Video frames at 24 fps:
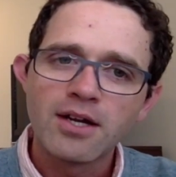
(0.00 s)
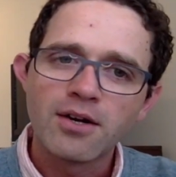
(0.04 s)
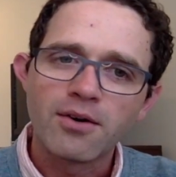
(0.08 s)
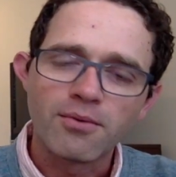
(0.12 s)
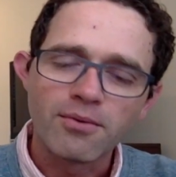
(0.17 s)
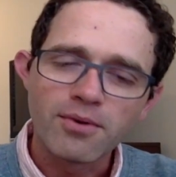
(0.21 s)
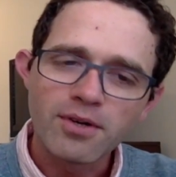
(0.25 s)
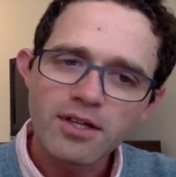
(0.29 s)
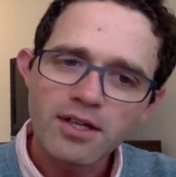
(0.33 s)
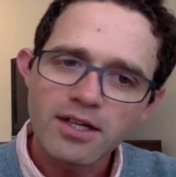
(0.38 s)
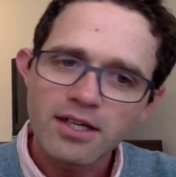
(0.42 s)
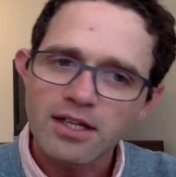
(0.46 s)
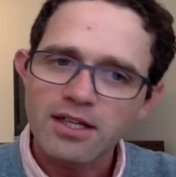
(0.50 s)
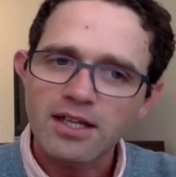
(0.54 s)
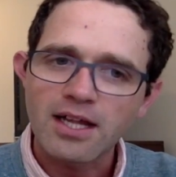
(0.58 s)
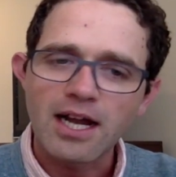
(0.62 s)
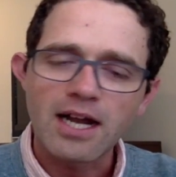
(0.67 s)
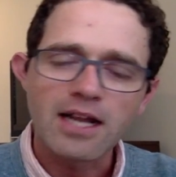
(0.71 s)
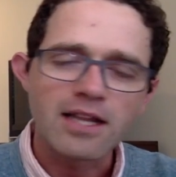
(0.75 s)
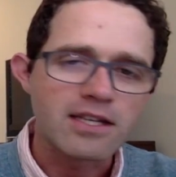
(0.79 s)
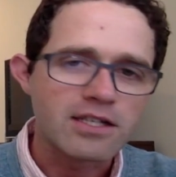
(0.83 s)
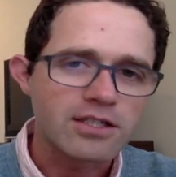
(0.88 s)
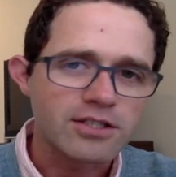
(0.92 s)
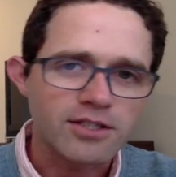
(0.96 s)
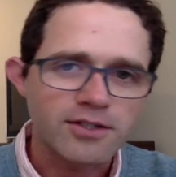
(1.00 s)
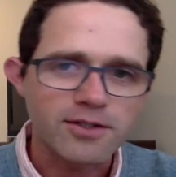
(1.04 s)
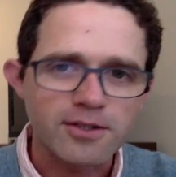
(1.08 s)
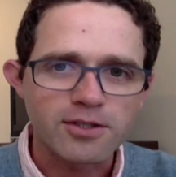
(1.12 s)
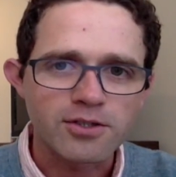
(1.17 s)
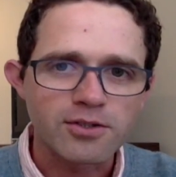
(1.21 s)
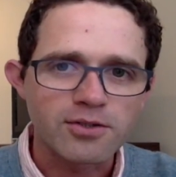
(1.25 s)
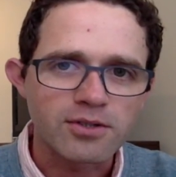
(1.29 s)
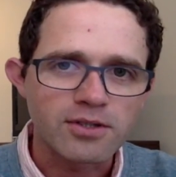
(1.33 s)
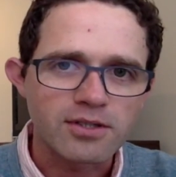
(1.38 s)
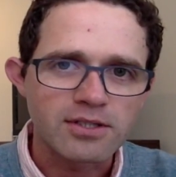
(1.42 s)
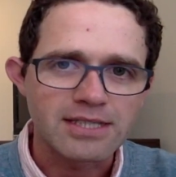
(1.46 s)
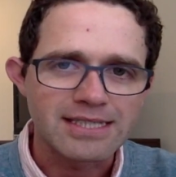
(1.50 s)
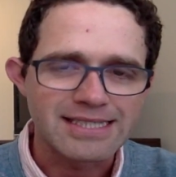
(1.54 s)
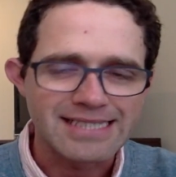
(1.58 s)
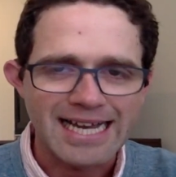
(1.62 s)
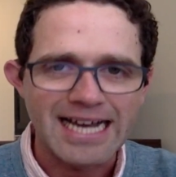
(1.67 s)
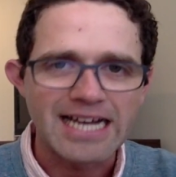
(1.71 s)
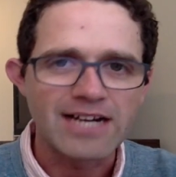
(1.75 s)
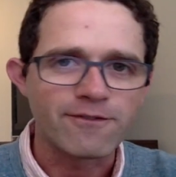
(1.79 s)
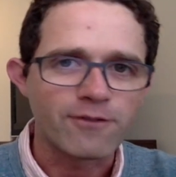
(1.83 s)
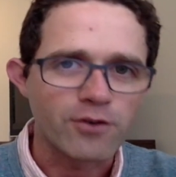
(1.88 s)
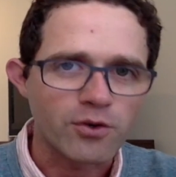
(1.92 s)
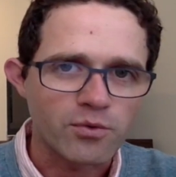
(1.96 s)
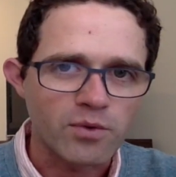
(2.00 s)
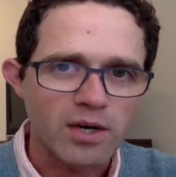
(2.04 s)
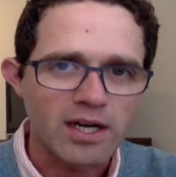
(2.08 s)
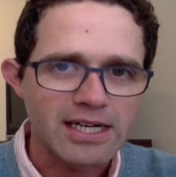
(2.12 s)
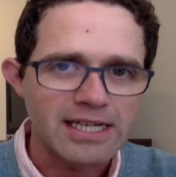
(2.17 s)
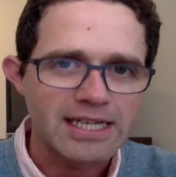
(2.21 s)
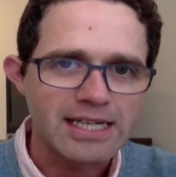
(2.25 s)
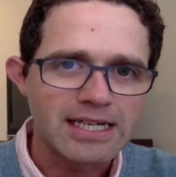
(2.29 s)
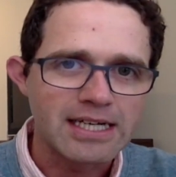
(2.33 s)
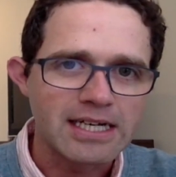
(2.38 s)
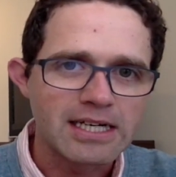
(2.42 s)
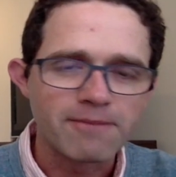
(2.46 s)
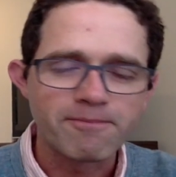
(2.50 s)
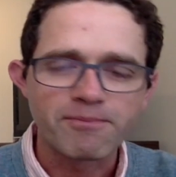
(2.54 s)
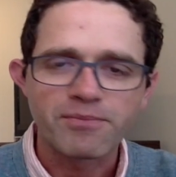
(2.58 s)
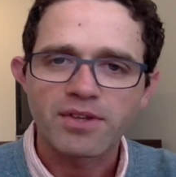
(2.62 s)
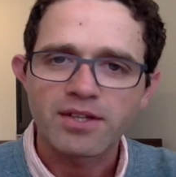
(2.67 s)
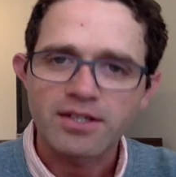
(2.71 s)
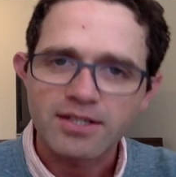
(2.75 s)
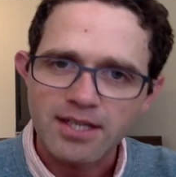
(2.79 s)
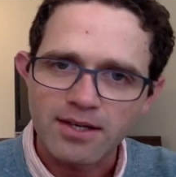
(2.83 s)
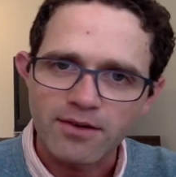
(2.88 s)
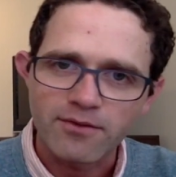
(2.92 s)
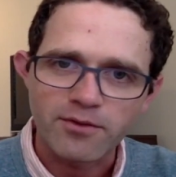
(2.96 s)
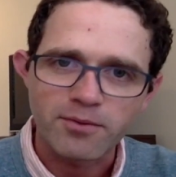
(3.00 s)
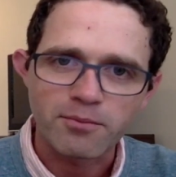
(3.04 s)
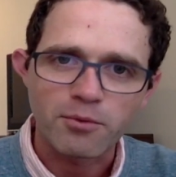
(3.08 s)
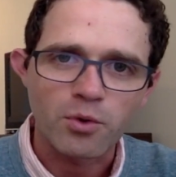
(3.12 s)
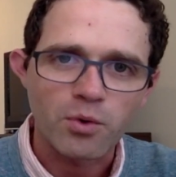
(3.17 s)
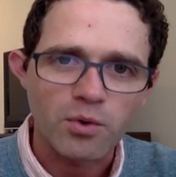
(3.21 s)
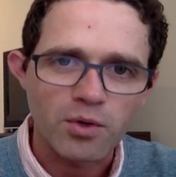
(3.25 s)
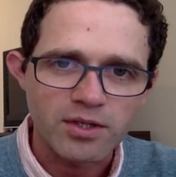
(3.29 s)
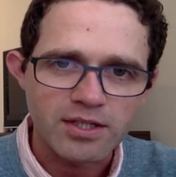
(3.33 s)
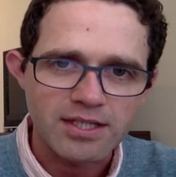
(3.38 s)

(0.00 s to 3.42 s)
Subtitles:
Really, a lot of these are designed for running. Some of them are